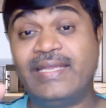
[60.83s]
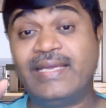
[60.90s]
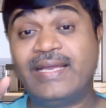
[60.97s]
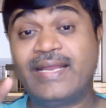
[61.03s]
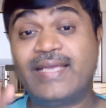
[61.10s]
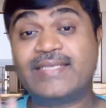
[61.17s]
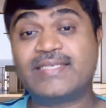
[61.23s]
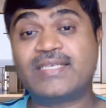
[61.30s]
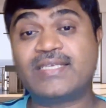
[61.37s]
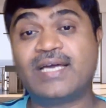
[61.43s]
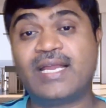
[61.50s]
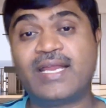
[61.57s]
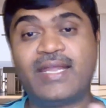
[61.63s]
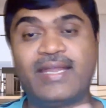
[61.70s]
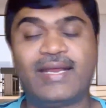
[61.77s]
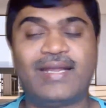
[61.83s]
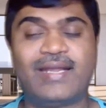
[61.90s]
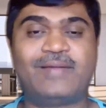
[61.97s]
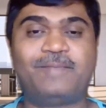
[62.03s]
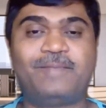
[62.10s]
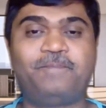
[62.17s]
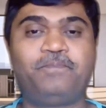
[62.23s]
Integration
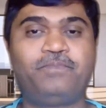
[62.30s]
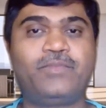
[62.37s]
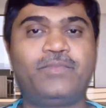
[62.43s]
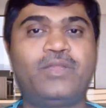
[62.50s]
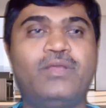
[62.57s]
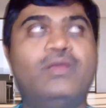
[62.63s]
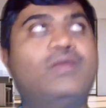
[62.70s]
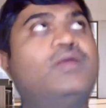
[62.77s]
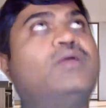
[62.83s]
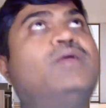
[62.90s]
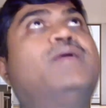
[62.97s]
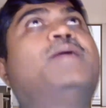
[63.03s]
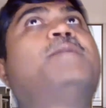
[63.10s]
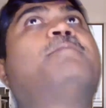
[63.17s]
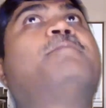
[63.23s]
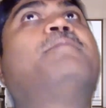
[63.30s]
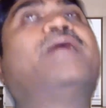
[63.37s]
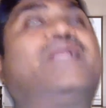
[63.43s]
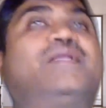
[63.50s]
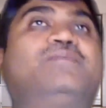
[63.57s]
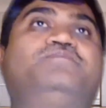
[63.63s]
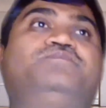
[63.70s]
Architect.
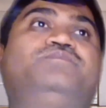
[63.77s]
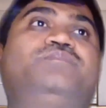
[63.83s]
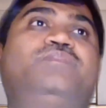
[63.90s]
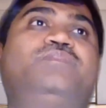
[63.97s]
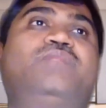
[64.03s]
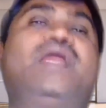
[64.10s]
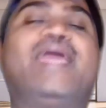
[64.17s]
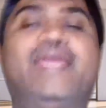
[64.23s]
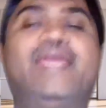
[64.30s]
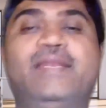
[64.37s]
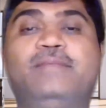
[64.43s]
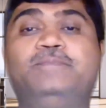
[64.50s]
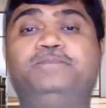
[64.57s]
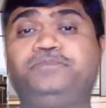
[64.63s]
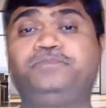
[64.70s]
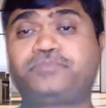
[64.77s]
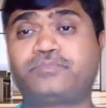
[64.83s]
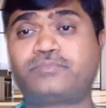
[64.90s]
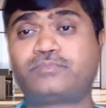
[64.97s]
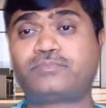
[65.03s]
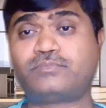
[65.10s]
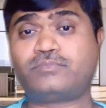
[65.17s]
But again,
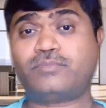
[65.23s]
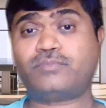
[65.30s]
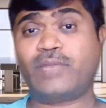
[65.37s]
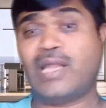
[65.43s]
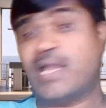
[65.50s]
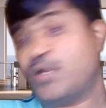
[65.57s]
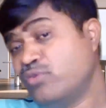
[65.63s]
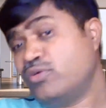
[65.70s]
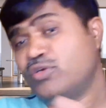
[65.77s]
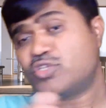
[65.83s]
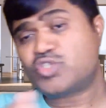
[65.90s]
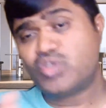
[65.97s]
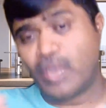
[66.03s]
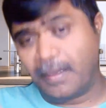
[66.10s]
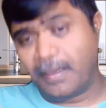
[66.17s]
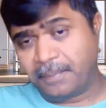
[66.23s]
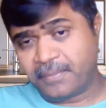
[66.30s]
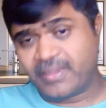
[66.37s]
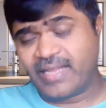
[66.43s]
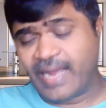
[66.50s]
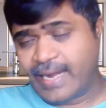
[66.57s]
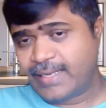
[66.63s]
I don't want to stop
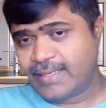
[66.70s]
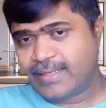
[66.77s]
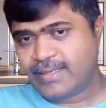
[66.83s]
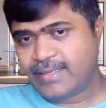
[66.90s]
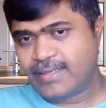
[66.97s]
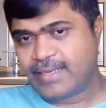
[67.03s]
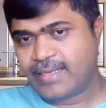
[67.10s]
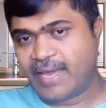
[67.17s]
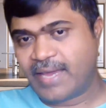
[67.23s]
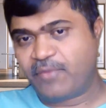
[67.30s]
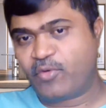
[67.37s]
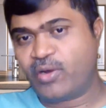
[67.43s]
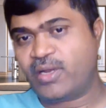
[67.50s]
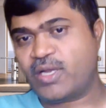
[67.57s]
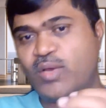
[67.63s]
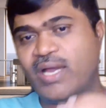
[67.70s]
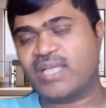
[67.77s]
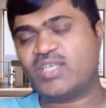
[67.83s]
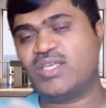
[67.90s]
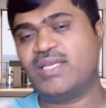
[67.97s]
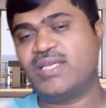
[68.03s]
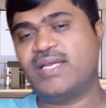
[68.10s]
with that. I wanted to
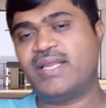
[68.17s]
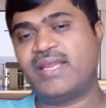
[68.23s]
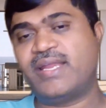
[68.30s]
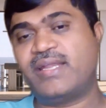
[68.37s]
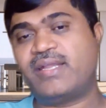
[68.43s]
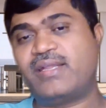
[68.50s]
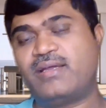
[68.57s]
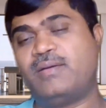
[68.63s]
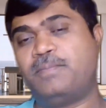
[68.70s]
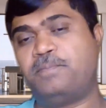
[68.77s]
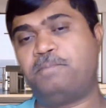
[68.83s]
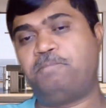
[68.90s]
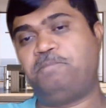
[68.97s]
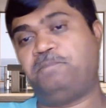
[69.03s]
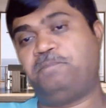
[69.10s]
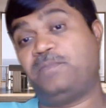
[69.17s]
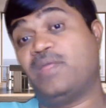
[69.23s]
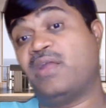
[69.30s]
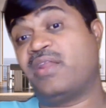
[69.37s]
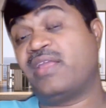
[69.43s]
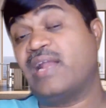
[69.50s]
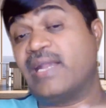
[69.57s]
actually create a
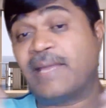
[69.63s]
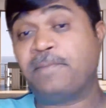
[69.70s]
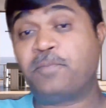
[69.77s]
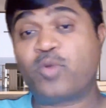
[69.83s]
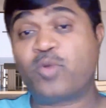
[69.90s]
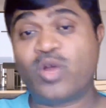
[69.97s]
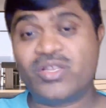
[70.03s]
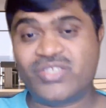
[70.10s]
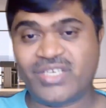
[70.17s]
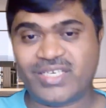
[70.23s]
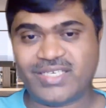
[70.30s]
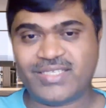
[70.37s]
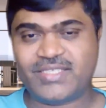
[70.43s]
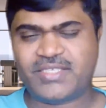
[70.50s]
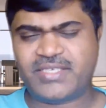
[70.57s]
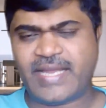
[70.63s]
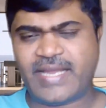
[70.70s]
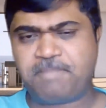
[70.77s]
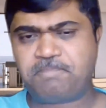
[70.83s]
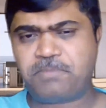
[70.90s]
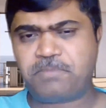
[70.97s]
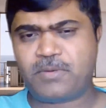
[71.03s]
real-time project,
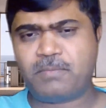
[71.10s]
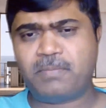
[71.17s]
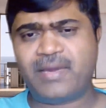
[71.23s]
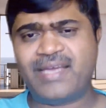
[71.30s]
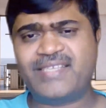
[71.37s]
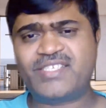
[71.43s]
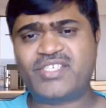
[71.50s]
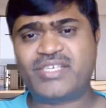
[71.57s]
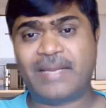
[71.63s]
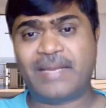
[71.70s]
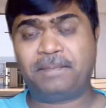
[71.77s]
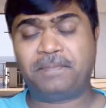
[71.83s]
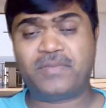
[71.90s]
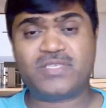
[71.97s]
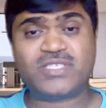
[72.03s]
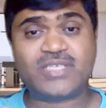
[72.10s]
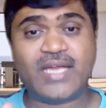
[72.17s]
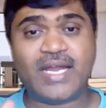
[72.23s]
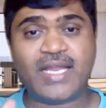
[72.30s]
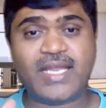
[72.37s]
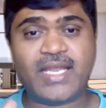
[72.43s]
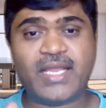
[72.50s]
step by step,
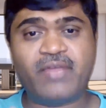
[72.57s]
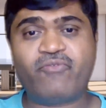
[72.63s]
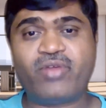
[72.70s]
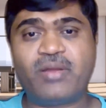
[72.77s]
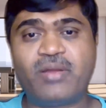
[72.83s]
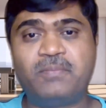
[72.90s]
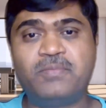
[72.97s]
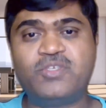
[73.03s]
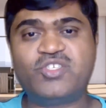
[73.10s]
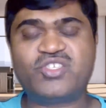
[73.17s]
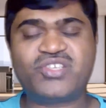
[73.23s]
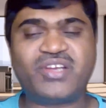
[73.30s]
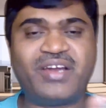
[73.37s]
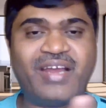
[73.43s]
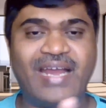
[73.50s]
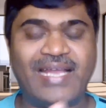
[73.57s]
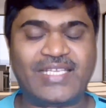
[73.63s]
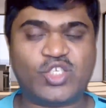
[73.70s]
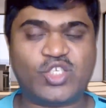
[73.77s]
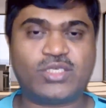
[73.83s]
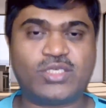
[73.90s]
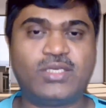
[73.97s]
starting from
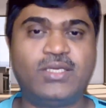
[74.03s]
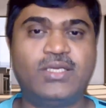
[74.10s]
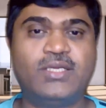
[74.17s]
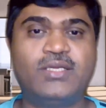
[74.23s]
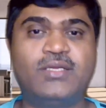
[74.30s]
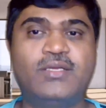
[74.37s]
scratch.